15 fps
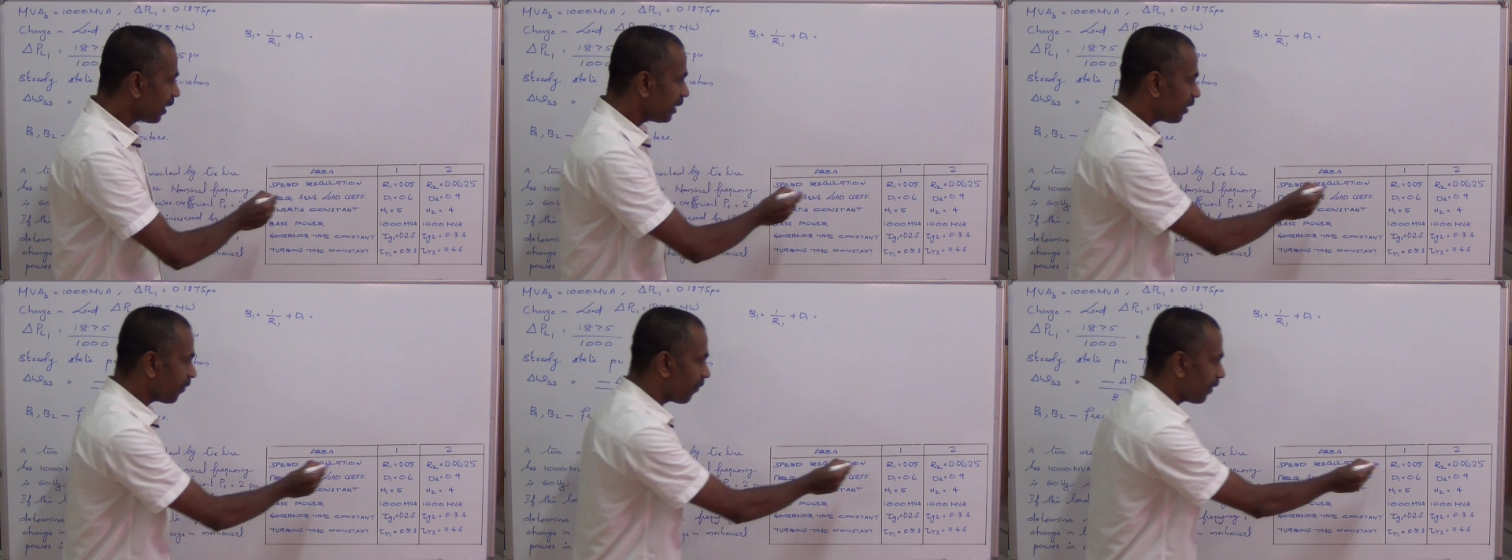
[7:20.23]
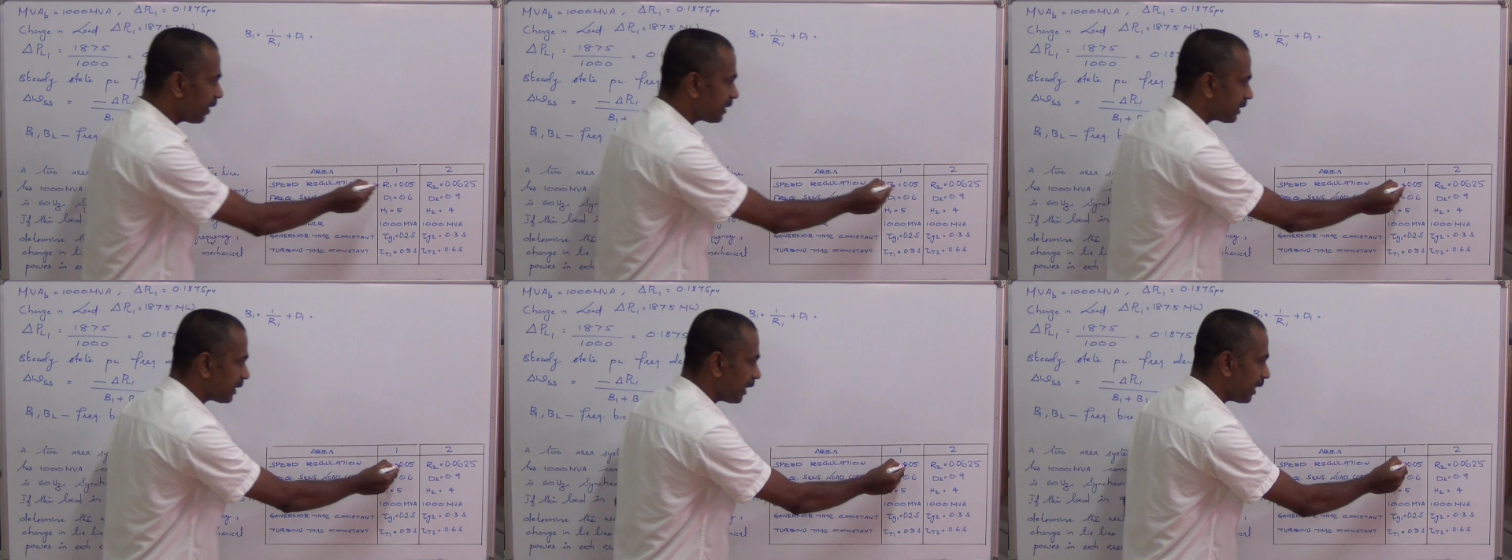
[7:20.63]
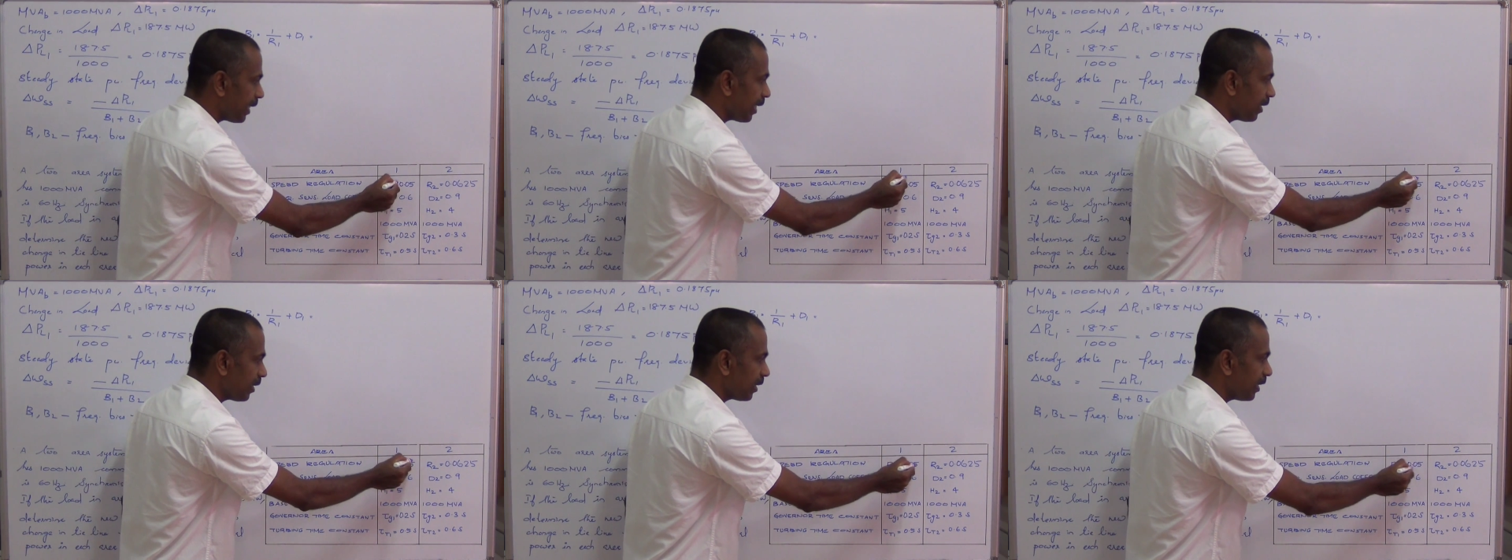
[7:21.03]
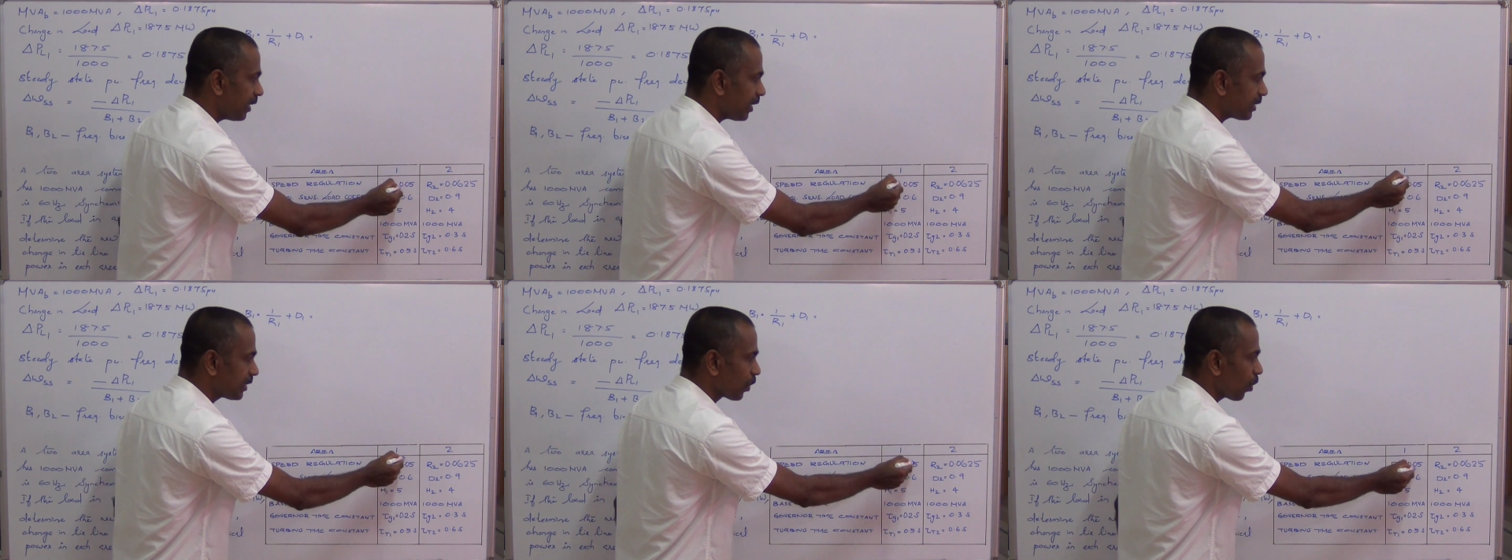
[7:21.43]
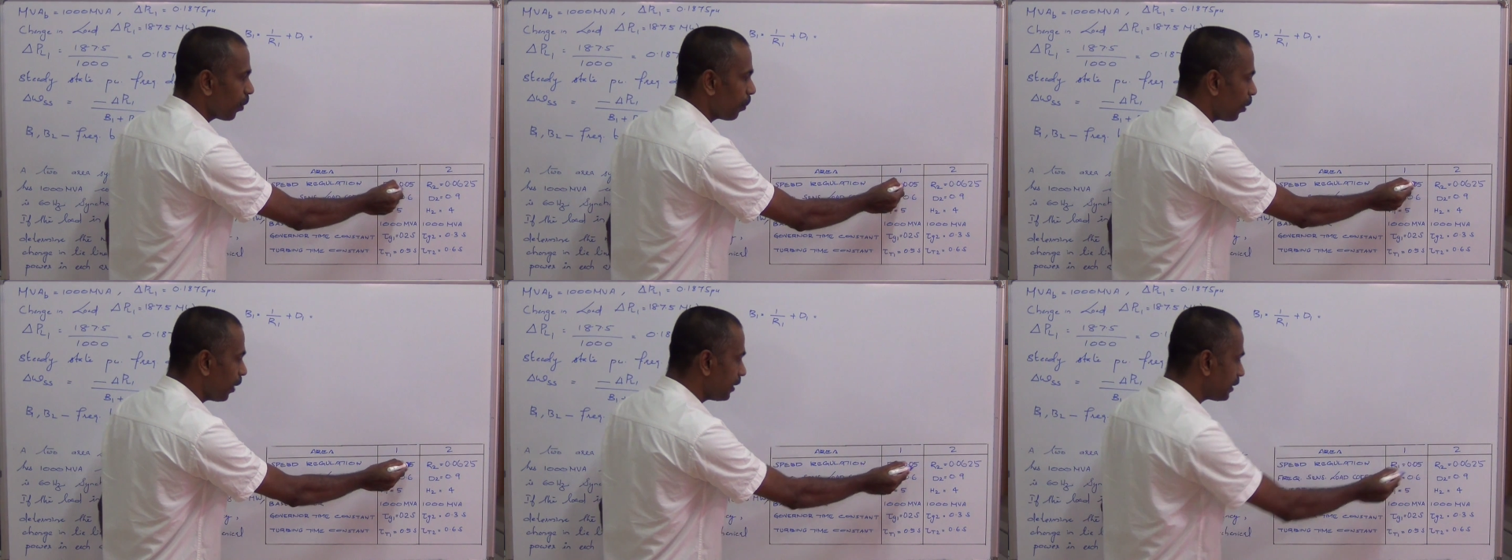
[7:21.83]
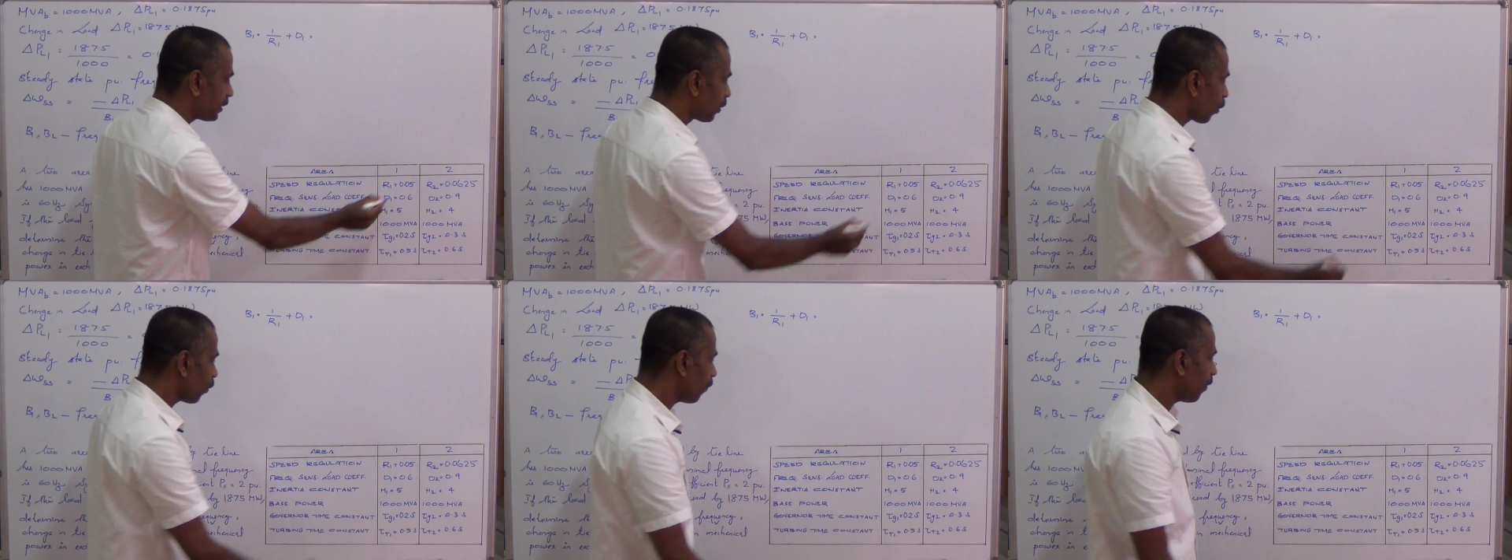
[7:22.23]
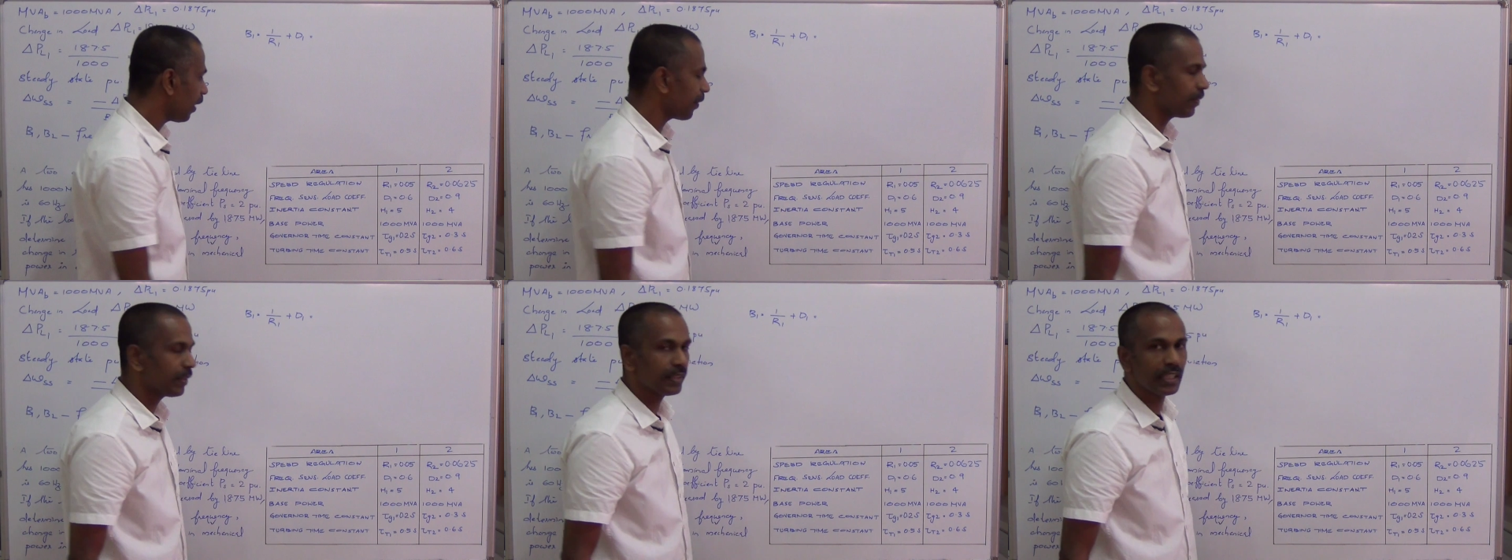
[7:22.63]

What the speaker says: in the first area? It is 0.05,